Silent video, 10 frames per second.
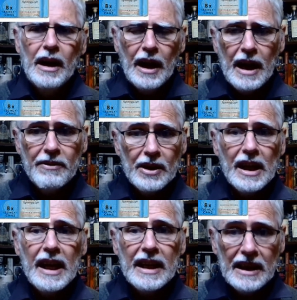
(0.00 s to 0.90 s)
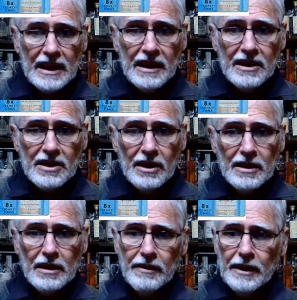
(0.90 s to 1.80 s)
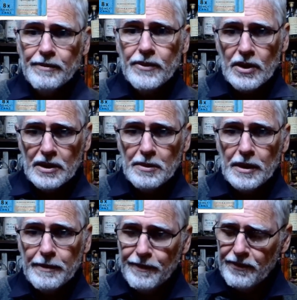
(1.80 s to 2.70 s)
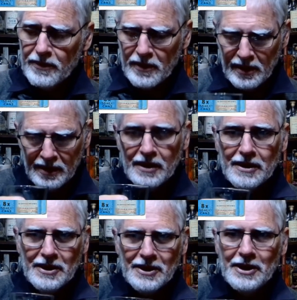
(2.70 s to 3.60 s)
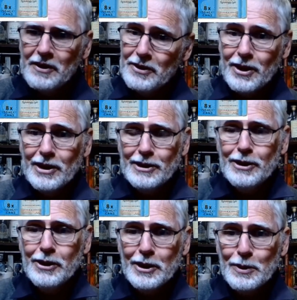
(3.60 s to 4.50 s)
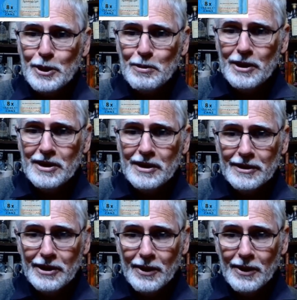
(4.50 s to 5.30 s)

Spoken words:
I have got a king-size liver, trust me. God, you guys watch my channel, you